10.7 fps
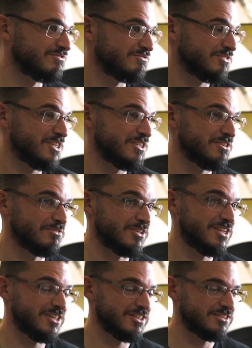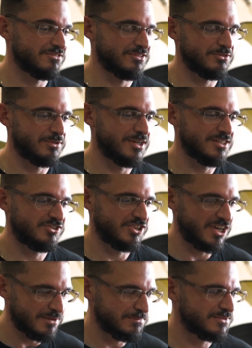and really great
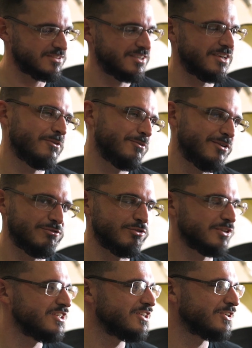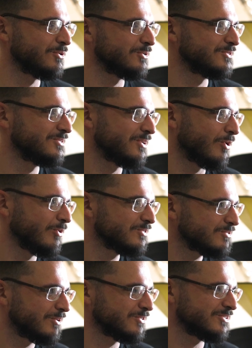shapes with 1 year old
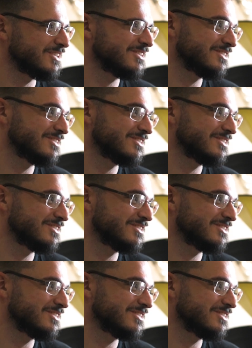roasted.